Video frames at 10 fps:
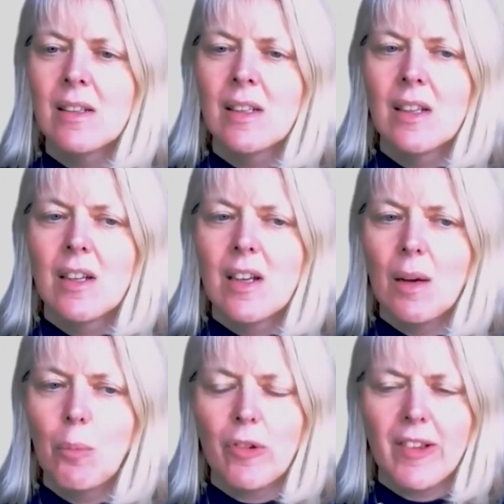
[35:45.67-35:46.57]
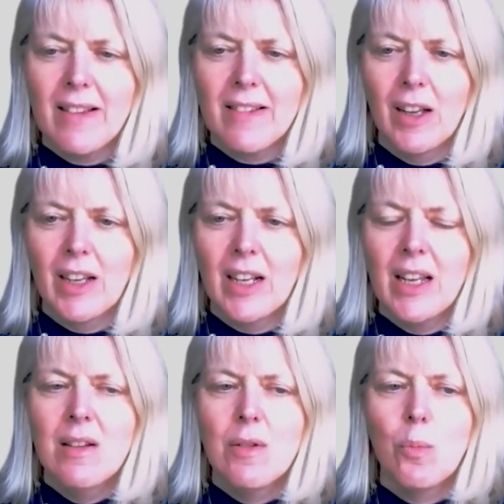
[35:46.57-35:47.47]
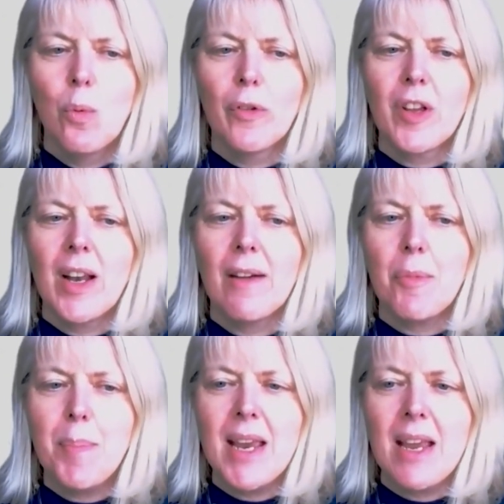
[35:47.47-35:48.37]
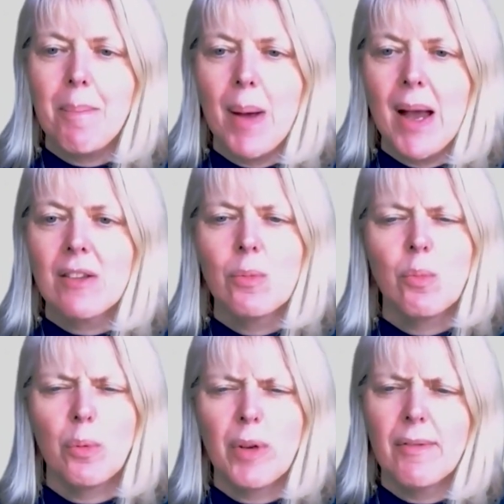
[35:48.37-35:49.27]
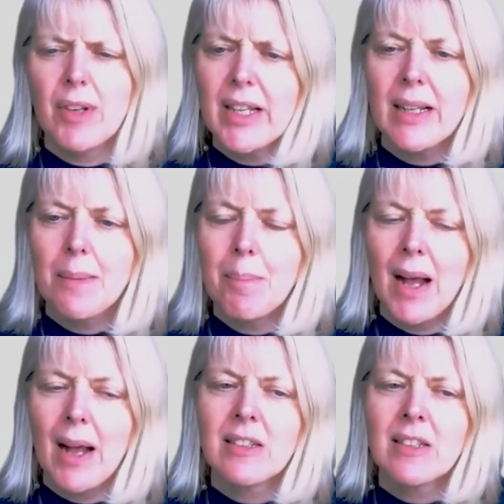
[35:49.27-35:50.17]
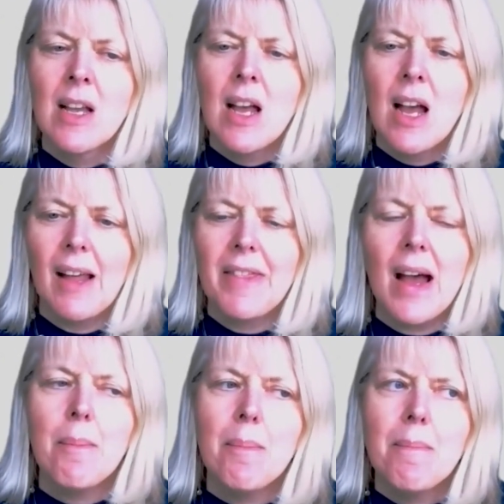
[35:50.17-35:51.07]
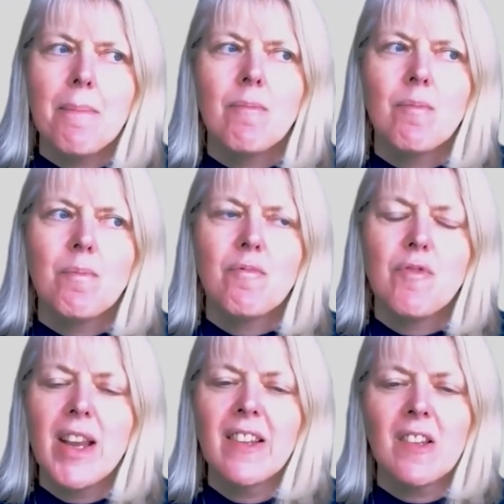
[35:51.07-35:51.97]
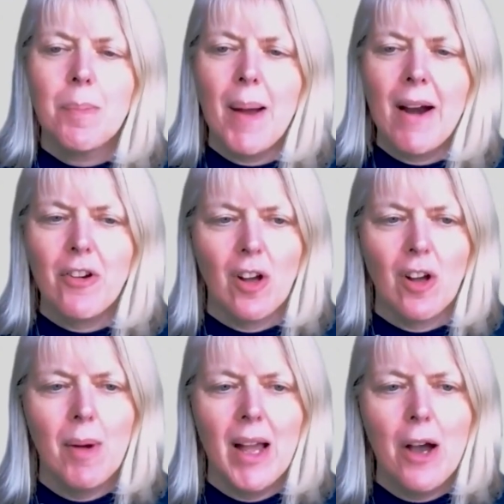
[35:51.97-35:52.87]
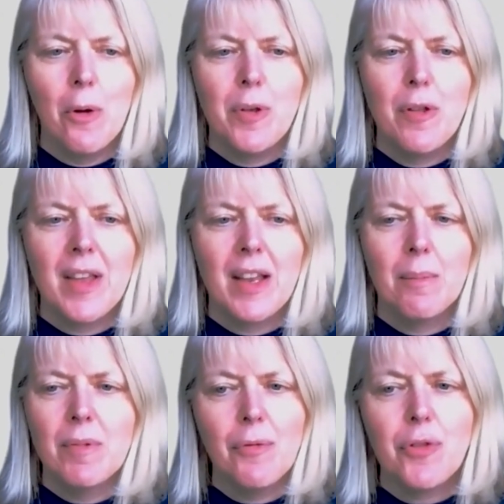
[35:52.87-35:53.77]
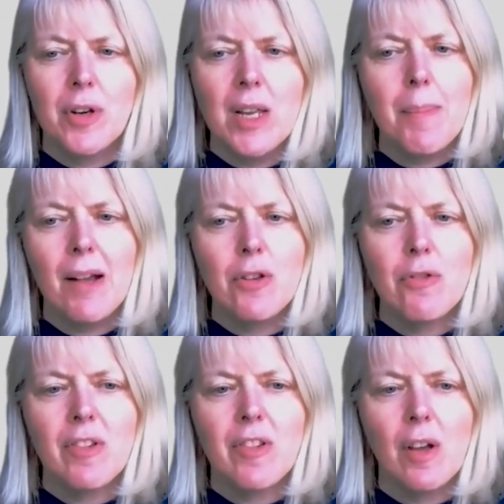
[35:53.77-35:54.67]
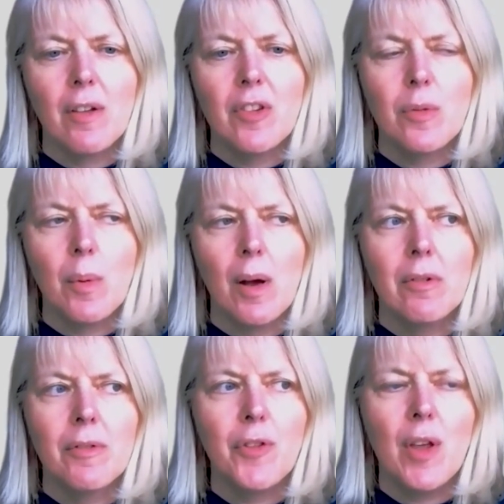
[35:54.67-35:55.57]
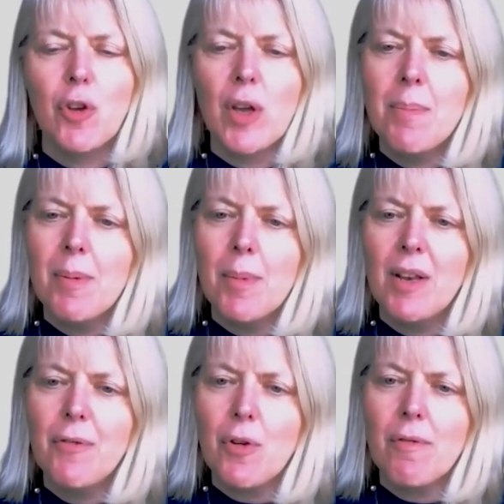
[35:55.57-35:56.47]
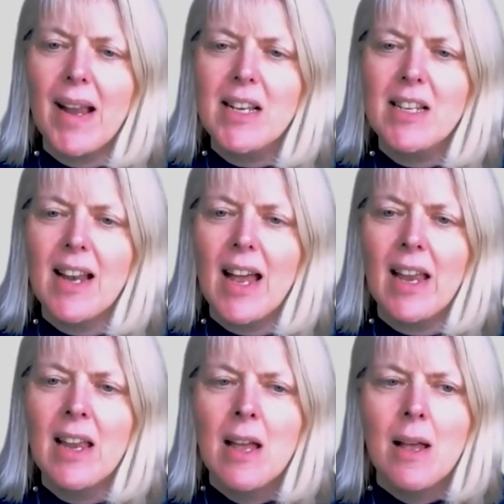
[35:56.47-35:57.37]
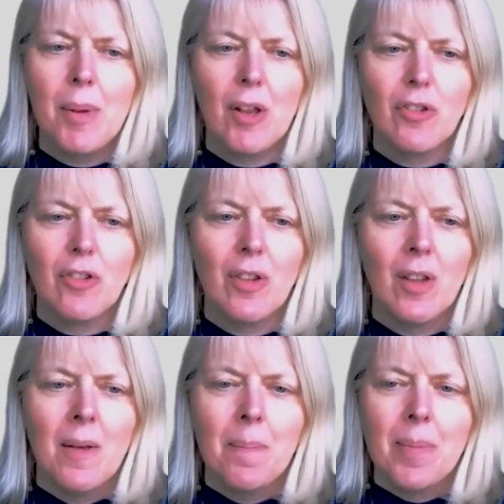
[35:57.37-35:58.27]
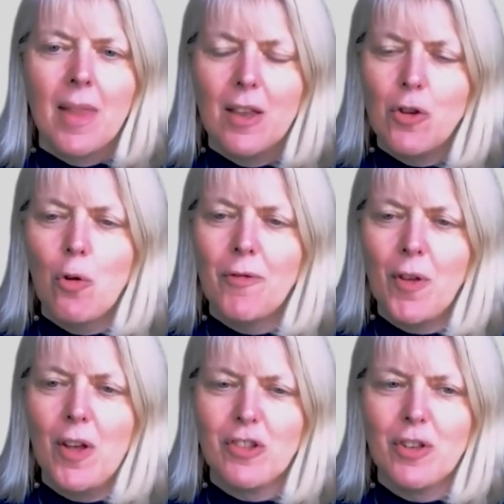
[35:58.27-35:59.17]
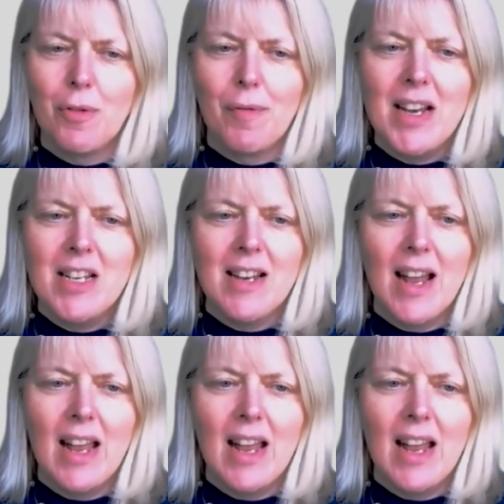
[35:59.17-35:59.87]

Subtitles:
and what's less likely, what's going to have a big impact, what would have little impact. And that risk paradigm might help you think differently about your reserves as well. If you're keeping money for a rainy day because your version of a rainy day is